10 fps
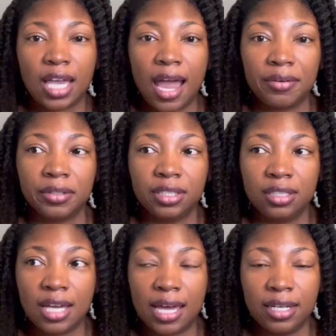I
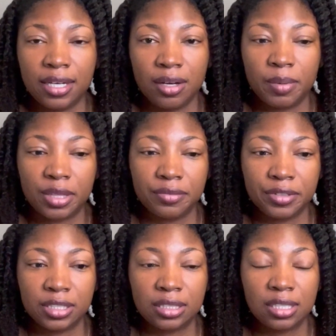didn't care about the
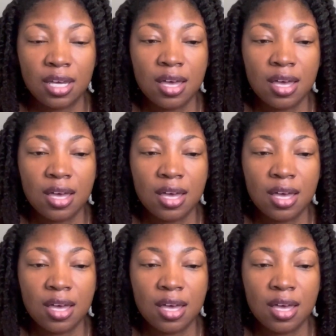frizz.